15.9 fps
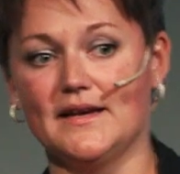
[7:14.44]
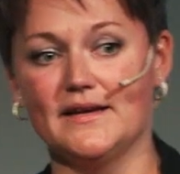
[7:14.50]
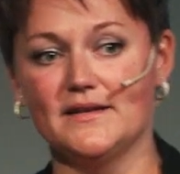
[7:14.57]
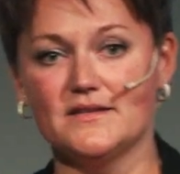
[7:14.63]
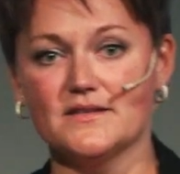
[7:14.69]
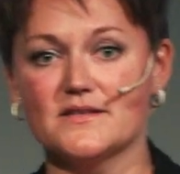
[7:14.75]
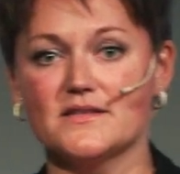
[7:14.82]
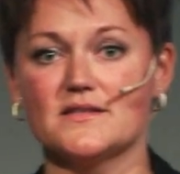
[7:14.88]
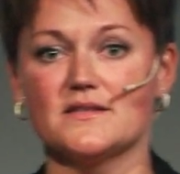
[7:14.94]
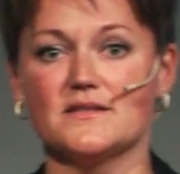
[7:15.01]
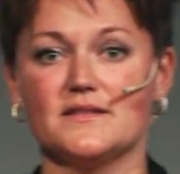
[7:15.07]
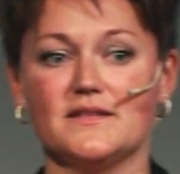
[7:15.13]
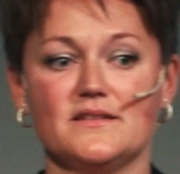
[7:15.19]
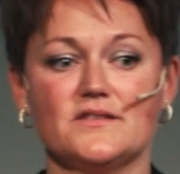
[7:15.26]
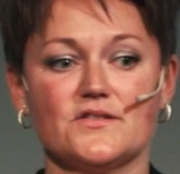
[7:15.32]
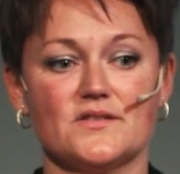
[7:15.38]
I just
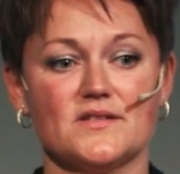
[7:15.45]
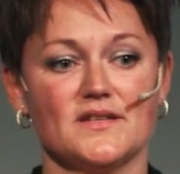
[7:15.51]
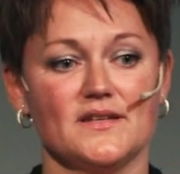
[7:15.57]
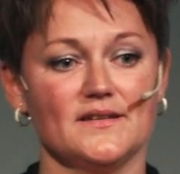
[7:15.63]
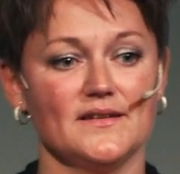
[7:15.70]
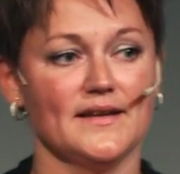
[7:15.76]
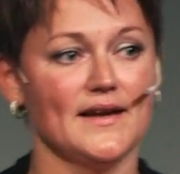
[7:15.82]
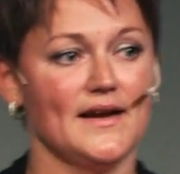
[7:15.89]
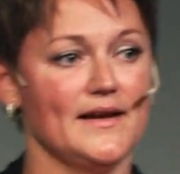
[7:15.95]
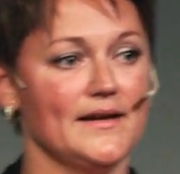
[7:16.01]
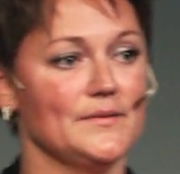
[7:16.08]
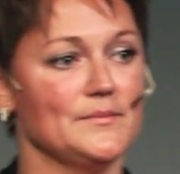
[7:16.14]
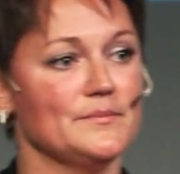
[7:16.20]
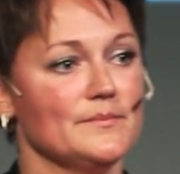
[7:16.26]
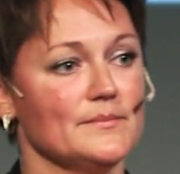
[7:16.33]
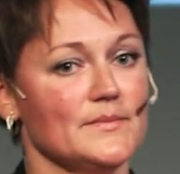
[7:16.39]
need to say that
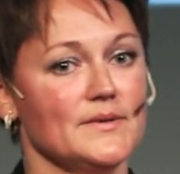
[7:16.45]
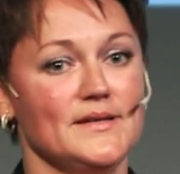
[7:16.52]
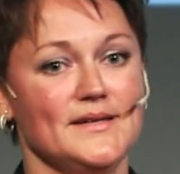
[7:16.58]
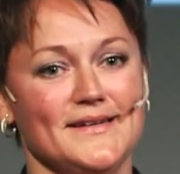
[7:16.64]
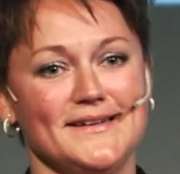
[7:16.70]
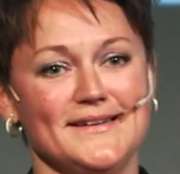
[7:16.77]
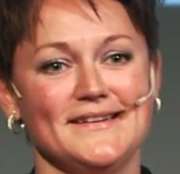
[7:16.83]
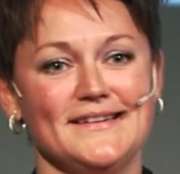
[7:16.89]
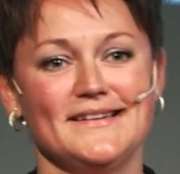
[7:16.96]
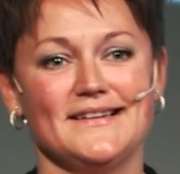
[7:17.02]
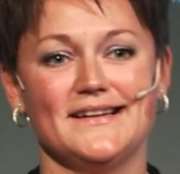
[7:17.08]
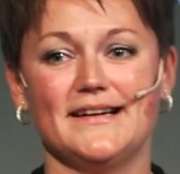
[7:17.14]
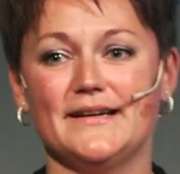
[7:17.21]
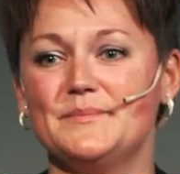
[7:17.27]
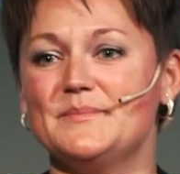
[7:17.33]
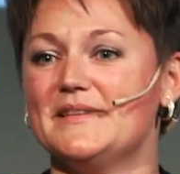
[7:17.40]
I'm
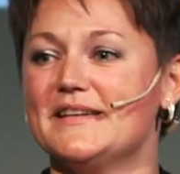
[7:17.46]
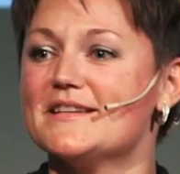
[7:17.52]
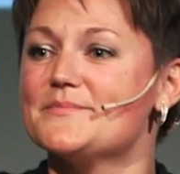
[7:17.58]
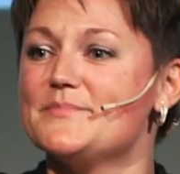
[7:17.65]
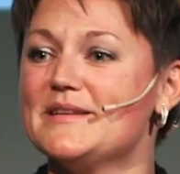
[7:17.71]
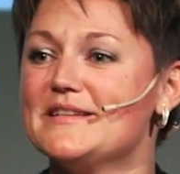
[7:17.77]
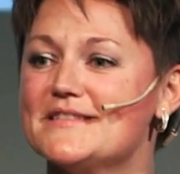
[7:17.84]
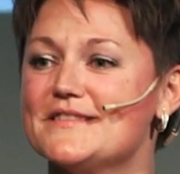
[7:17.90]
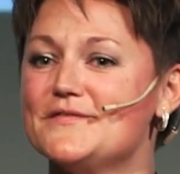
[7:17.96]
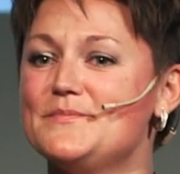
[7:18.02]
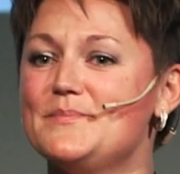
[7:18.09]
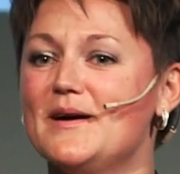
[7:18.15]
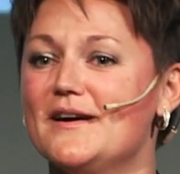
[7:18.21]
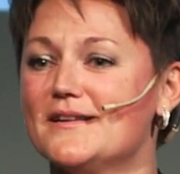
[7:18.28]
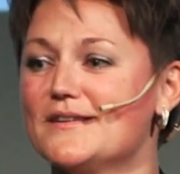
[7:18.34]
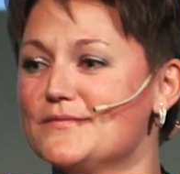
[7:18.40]
the expensive
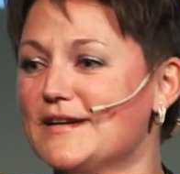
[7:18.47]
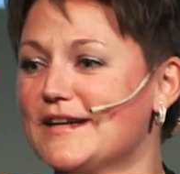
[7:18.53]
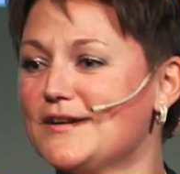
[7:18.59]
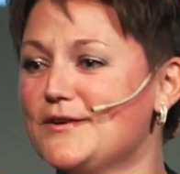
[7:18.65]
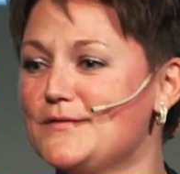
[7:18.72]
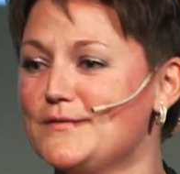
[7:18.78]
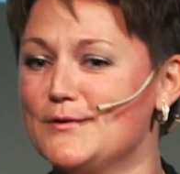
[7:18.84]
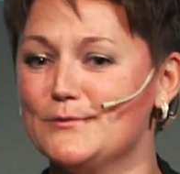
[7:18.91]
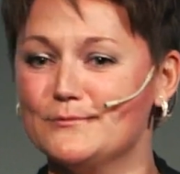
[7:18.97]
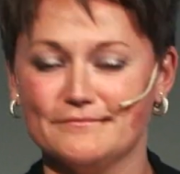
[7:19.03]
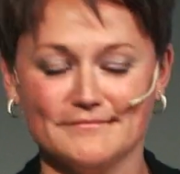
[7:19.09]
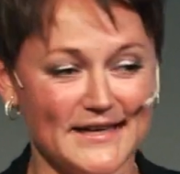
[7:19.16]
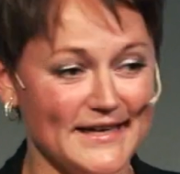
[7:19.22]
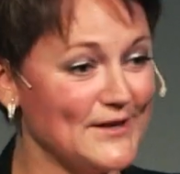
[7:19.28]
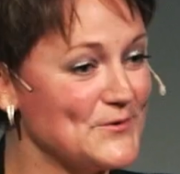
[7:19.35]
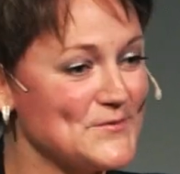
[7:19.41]
part of Ecophon.
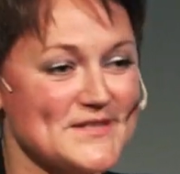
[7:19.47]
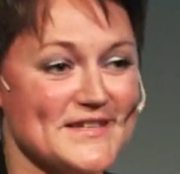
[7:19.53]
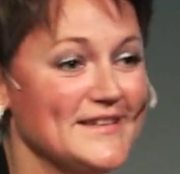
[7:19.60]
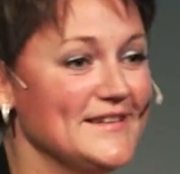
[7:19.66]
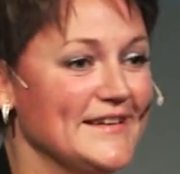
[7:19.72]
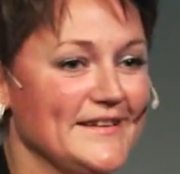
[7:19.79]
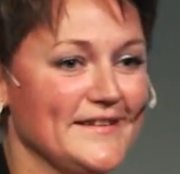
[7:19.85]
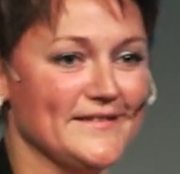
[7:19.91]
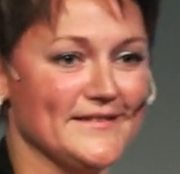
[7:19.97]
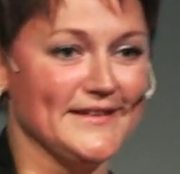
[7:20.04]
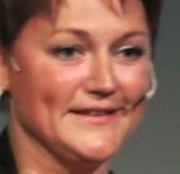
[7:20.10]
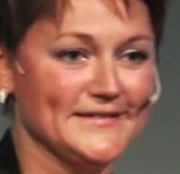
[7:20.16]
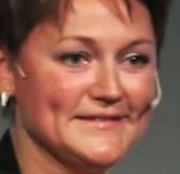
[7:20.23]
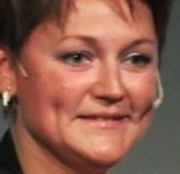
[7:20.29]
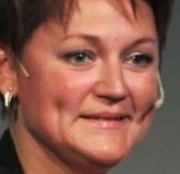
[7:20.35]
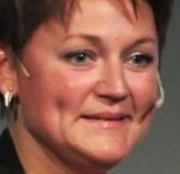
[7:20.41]
I don't sell
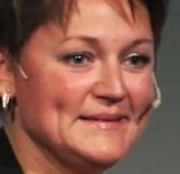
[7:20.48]
anything.